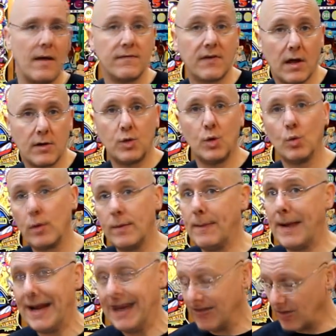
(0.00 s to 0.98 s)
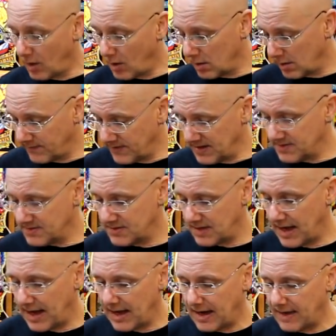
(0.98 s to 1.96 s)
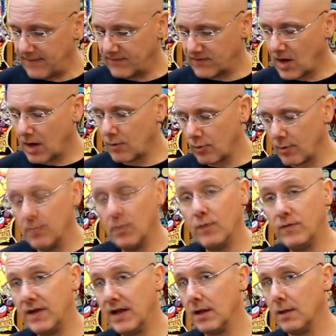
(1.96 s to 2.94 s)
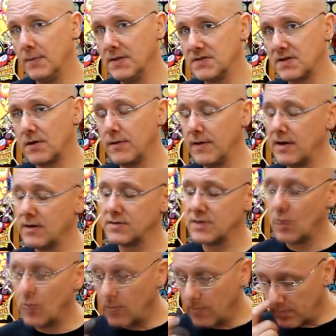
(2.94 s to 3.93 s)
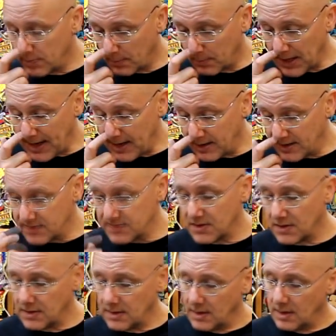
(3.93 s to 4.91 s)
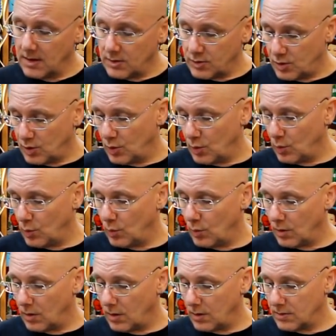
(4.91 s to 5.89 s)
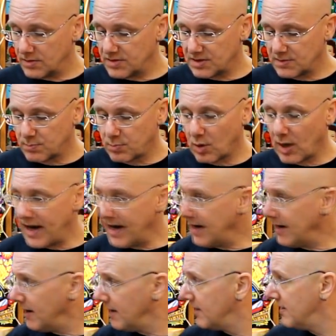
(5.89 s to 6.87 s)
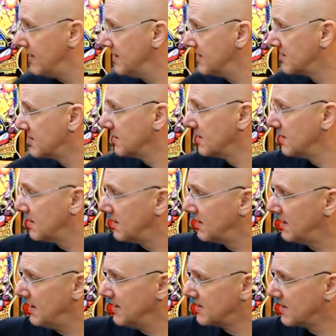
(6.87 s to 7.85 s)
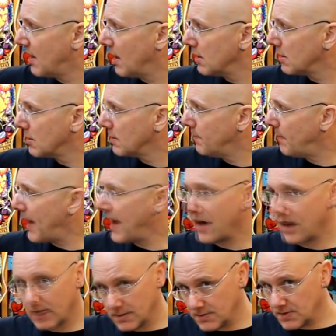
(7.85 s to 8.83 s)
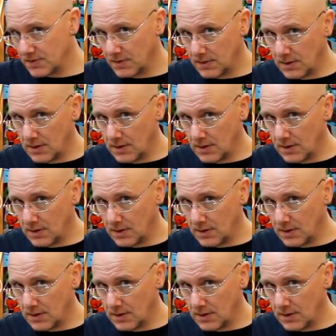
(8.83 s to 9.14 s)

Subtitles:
I've got to repaint all of this, and I've got to remove the elements that are there. So the plan is to spray these color patterns